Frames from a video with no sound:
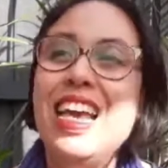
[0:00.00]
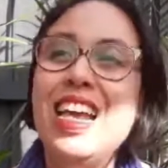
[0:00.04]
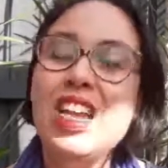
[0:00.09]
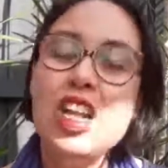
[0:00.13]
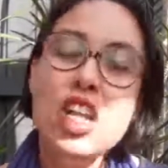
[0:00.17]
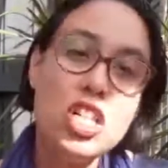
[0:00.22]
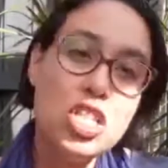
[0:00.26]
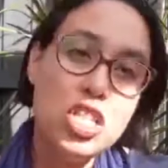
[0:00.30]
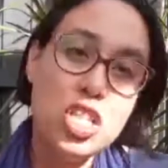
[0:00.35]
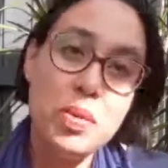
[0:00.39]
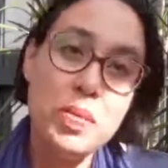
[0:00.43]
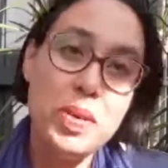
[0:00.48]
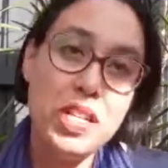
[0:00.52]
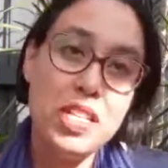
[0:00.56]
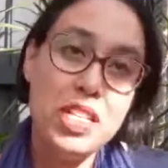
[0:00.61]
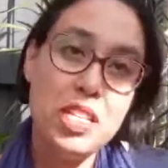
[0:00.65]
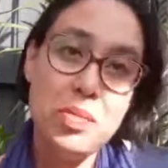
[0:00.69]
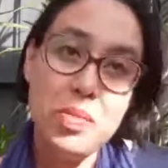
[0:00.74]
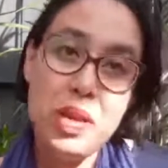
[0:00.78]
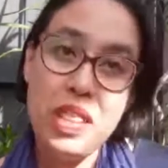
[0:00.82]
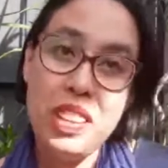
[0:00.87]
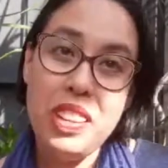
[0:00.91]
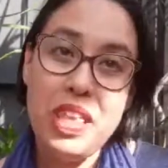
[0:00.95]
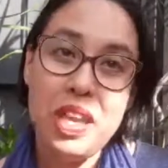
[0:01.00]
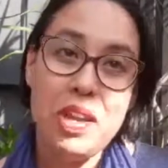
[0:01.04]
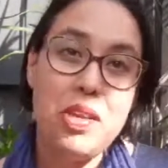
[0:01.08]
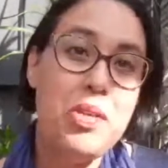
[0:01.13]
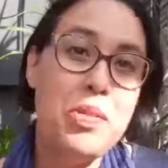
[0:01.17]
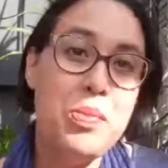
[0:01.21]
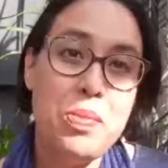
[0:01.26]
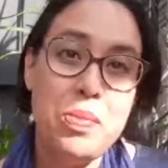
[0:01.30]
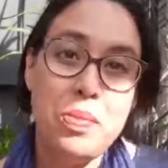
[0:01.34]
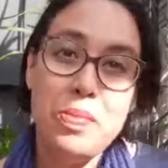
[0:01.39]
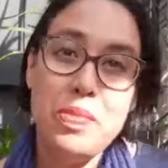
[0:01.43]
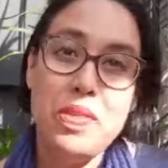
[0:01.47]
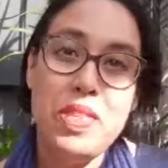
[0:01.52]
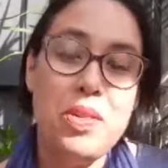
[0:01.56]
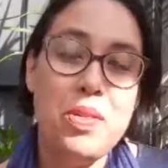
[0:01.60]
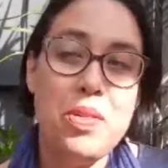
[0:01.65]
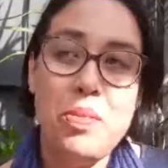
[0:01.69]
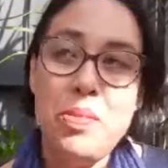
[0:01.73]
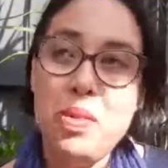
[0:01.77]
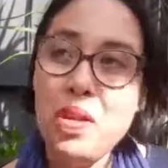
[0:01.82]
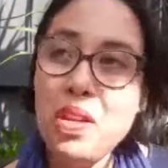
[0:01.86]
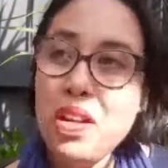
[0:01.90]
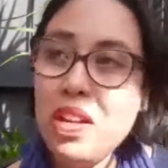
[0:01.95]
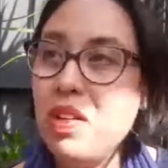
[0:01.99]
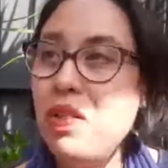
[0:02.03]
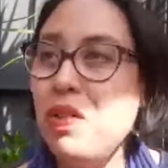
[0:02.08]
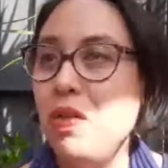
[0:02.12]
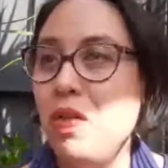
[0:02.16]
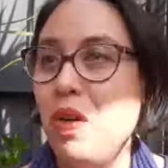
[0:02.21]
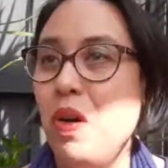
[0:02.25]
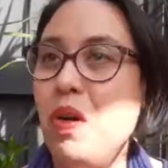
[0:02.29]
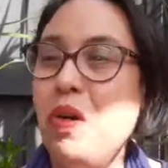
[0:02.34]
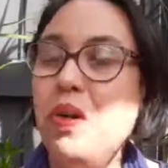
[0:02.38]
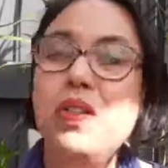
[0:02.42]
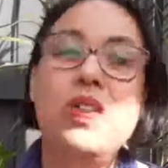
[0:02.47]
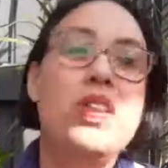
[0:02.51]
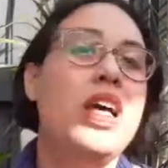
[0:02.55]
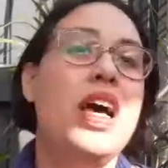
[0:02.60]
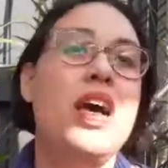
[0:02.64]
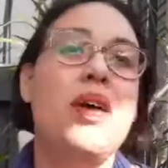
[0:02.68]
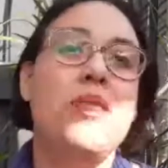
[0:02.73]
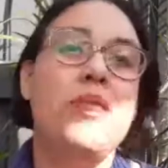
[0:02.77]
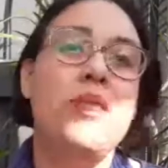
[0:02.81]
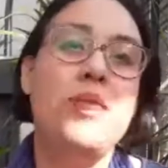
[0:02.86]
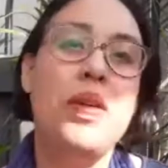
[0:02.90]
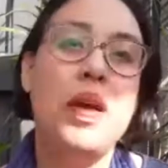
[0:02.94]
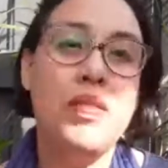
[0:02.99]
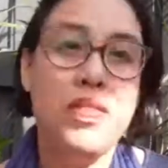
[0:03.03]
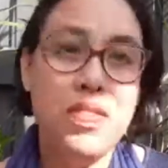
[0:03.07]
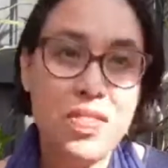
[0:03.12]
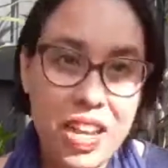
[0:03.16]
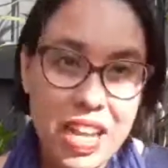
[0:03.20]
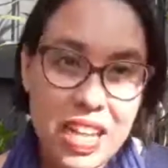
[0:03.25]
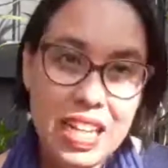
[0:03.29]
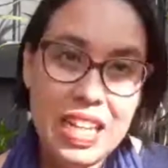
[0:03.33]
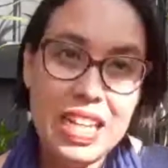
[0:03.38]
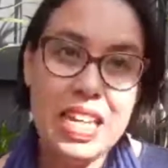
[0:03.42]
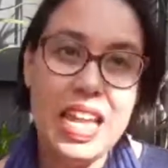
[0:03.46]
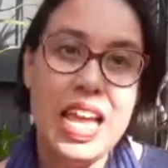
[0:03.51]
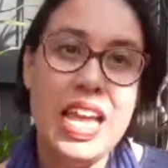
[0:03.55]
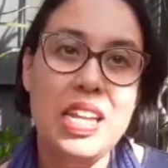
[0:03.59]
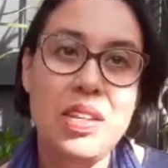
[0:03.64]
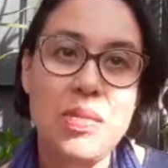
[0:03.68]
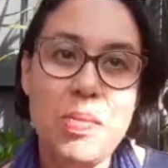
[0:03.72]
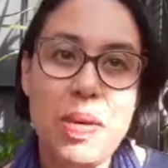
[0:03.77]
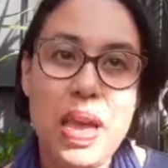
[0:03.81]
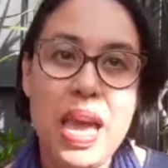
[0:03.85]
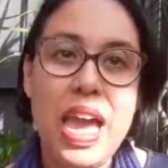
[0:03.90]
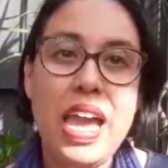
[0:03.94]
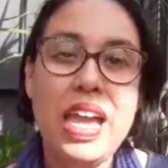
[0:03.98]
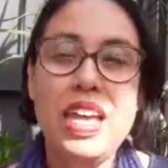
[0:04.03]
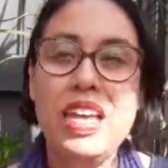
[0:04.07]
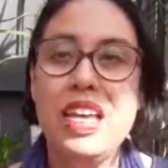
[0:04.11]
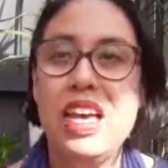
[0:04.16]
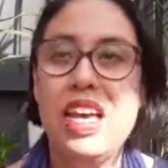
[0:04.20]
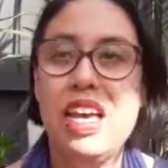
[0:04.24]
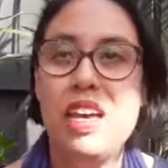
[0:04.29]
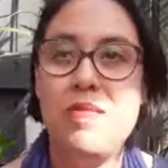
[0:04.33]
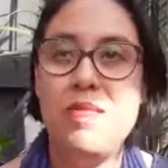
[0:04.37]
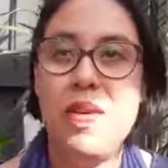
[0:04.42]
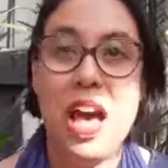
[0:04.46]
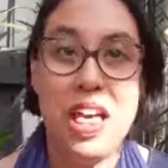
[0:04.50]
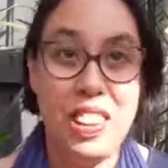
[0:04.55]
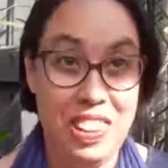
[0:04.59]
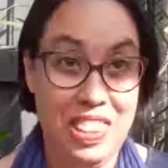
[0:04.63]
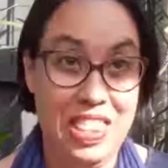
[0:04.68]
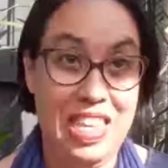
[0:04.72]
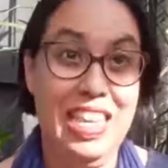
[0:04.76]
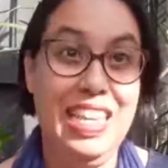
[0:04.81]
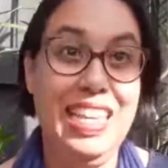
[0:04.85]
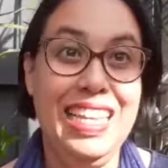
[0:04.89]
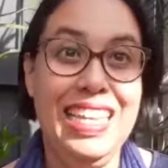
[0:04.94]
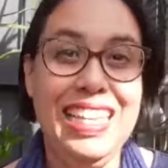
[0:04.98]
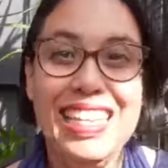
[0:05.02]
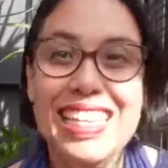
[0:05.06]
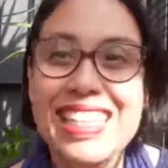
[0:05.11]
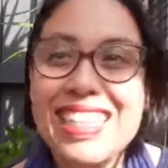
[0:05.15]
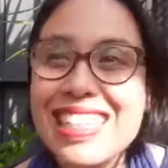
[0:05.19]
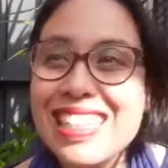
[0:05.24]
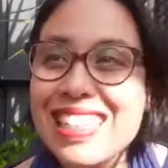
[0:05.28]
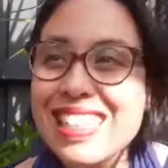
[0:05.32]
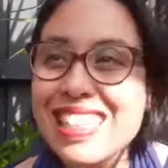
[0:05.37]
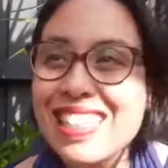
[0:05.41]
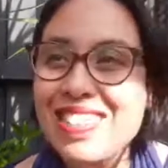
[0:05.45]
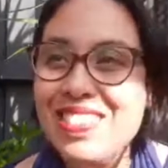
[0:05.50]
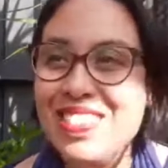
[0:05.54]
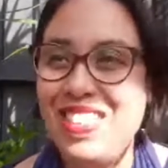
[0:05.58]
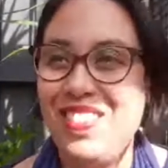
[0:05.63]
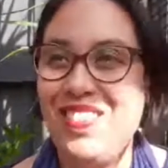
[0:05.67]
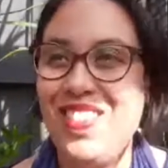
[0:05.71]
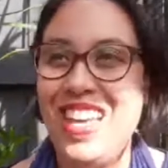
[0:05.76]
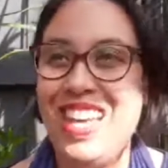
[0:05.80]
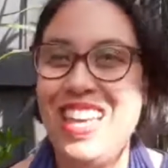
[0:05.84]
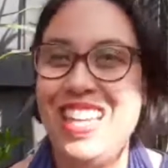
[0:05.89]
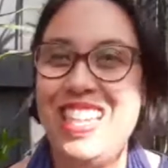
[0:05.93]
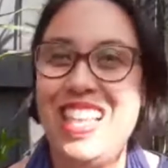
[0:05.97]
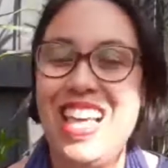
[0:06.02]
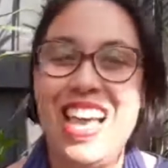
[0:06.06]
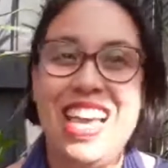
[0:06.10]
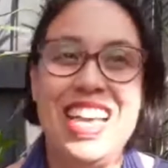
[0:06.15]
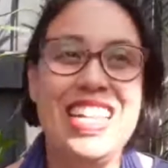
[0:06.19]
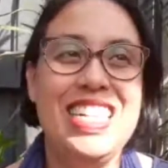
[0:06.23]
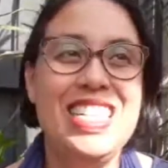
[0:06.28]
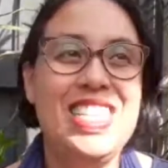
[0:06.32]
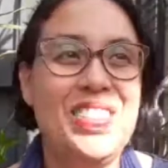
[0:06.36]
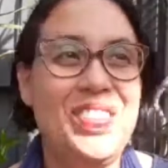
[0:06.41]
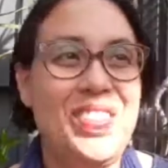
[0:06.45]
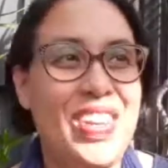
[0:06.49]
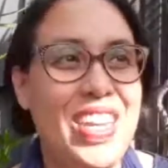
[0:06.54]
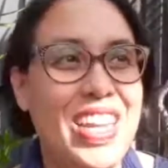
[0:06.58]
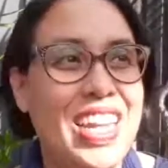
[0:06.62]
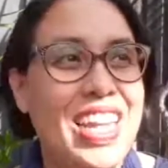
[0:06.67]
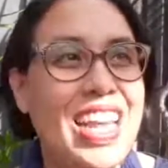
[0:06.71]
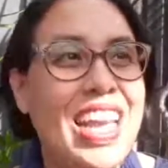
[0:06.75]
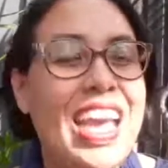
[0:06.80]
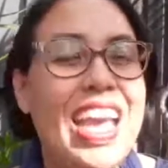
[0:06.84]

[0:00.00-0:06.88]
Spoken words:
Not so much in my therapeutic role. I'm fairly laid back, I think. My clients, but